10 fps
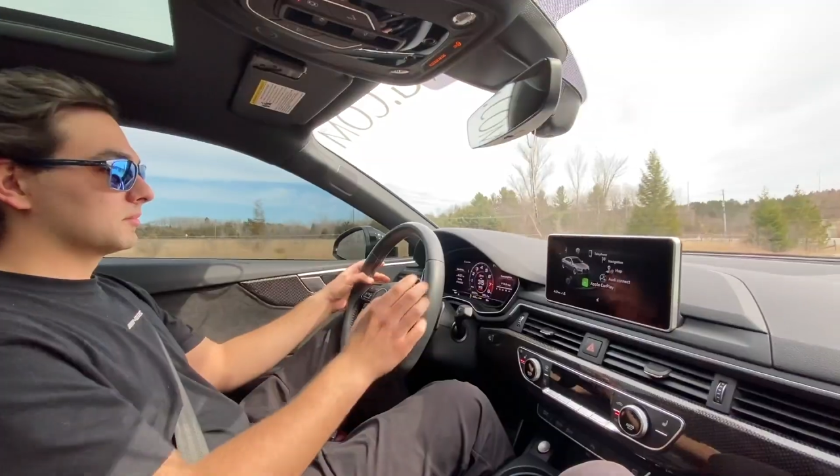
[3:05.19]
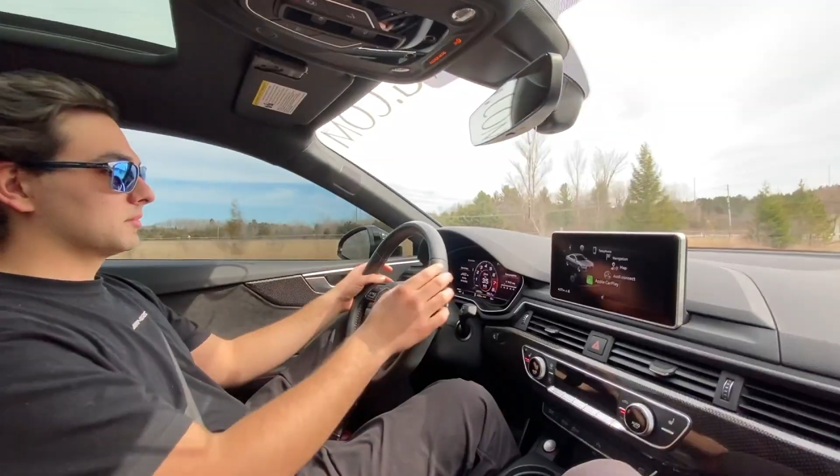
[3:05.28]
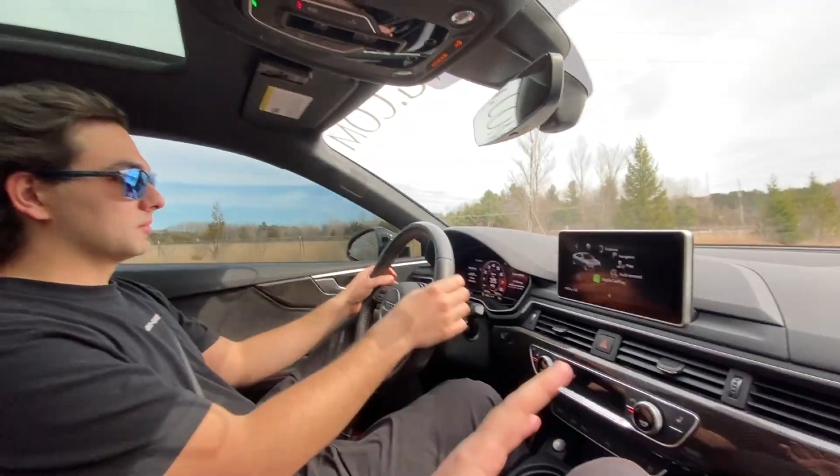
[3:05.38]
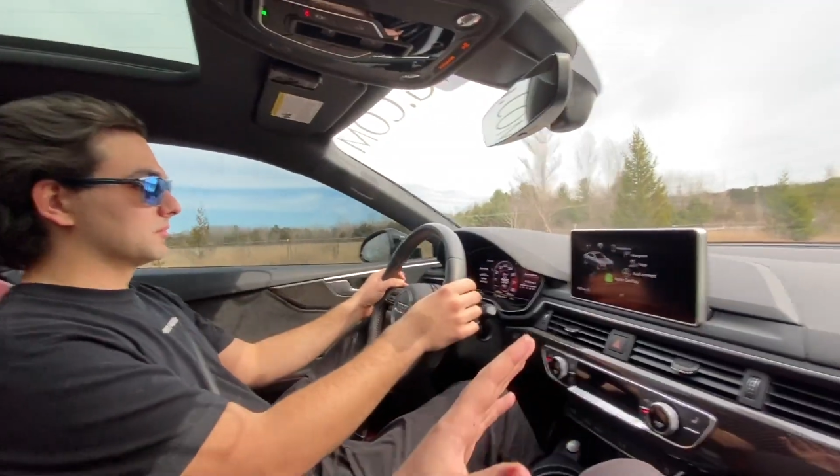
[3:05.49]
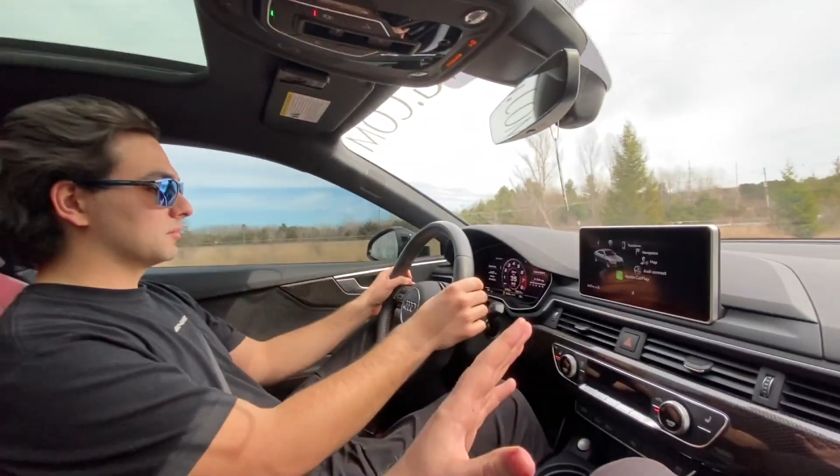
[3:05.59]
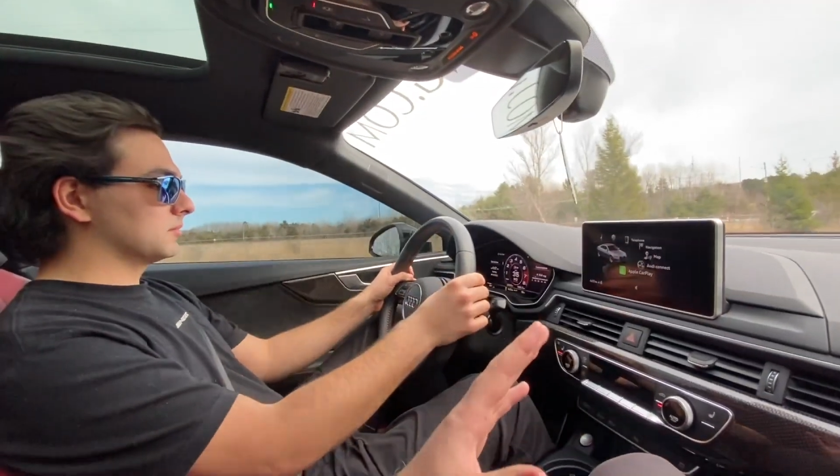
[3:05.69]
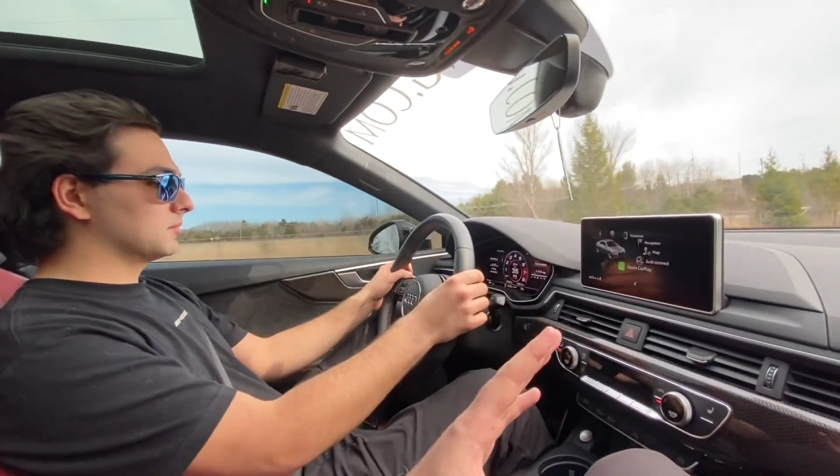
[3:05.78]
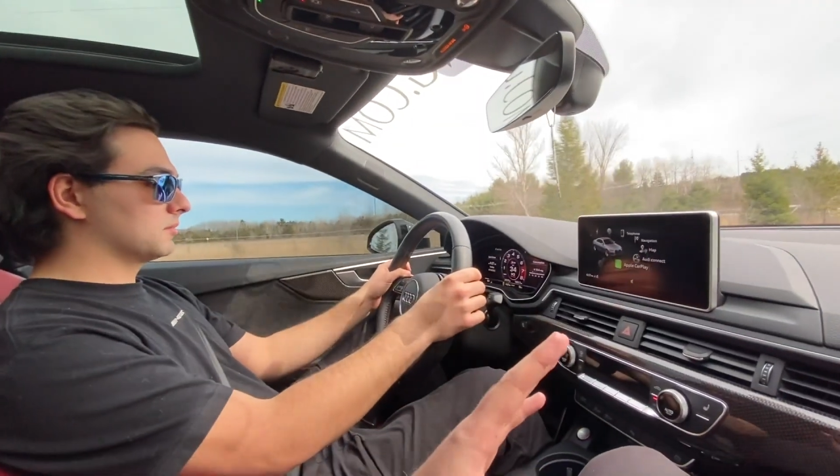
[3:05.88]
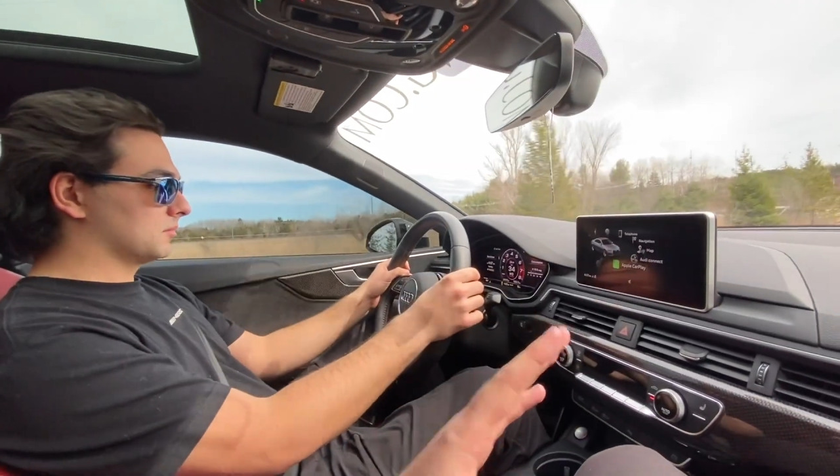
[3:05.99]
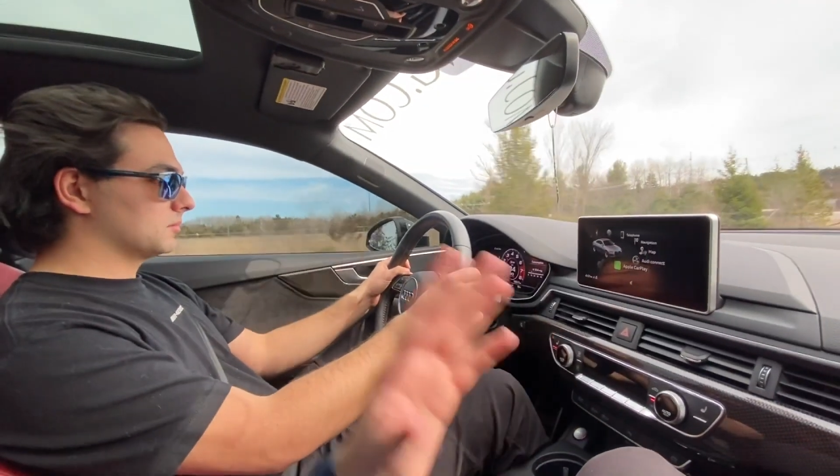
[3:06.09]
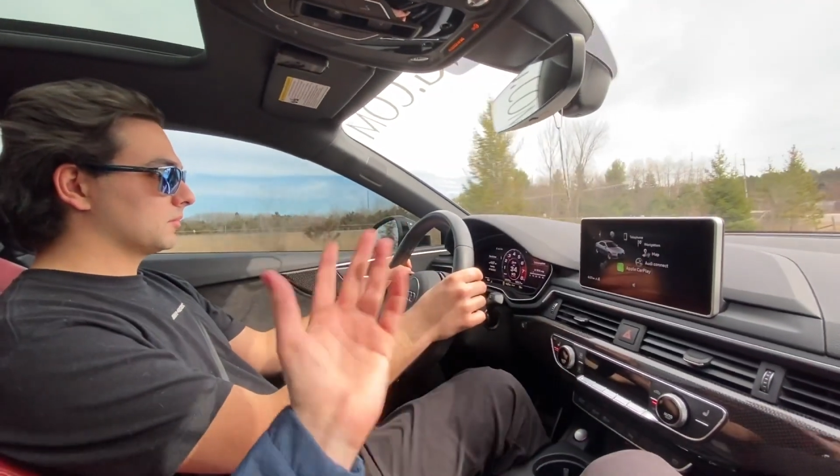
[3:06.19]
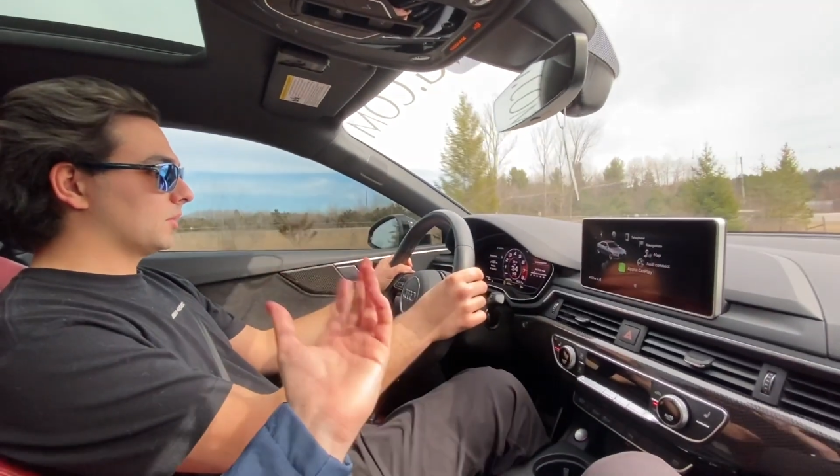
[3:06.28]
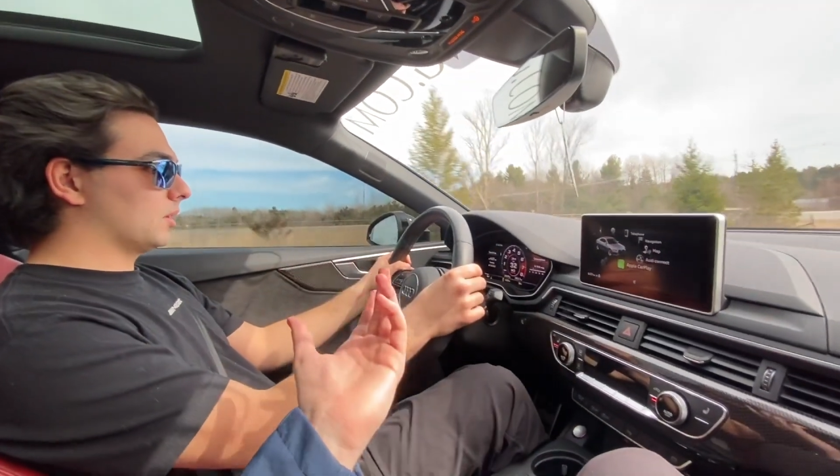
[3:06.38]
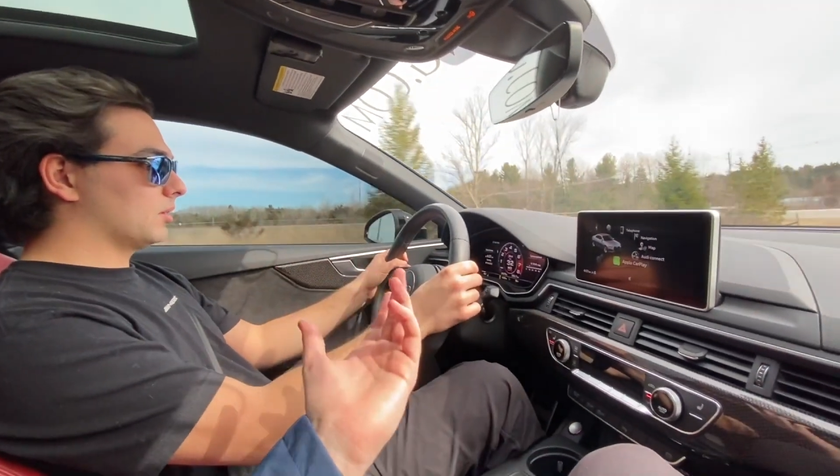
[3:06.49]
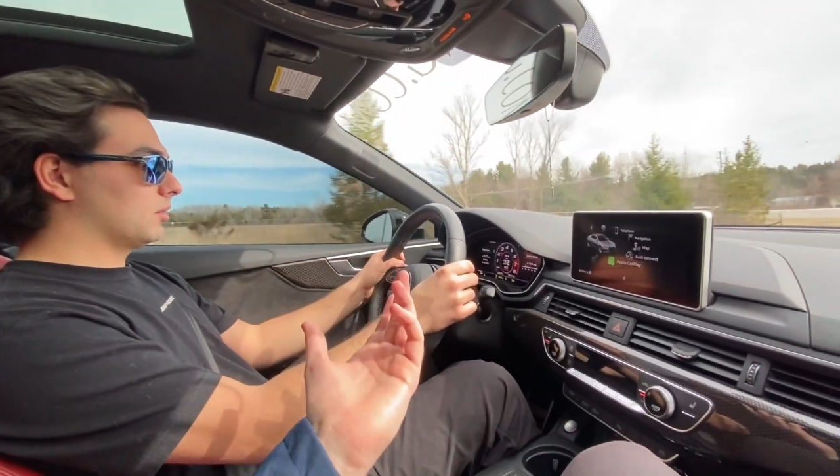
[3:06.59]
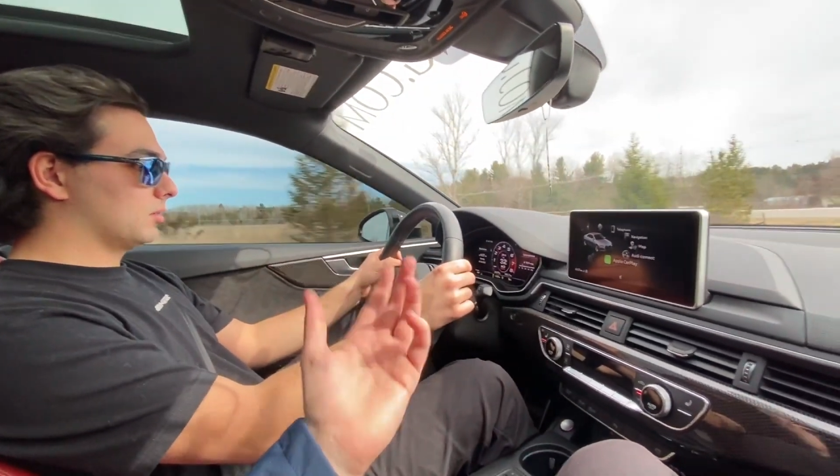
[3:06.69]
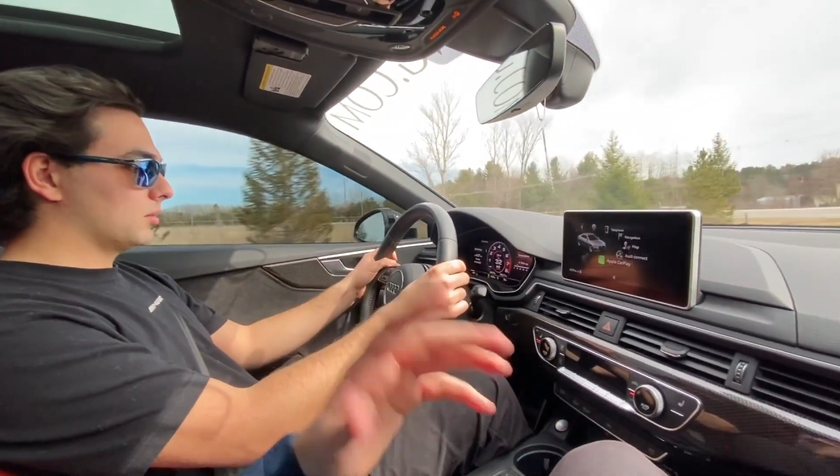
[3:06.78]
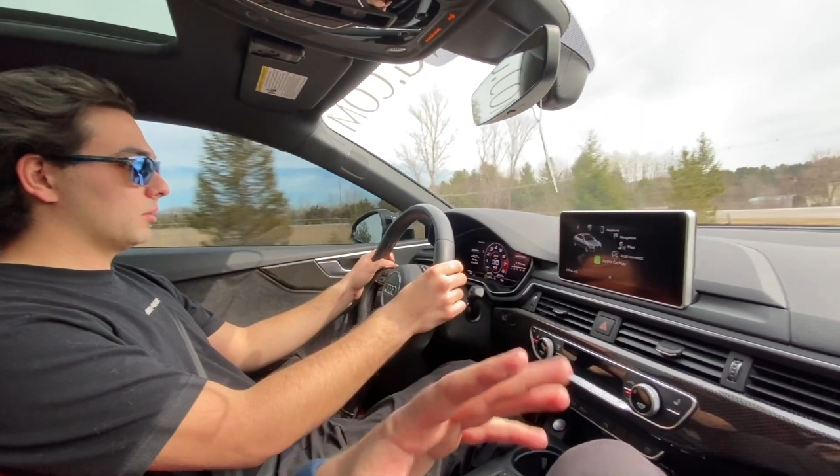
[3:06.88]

My car, your old car,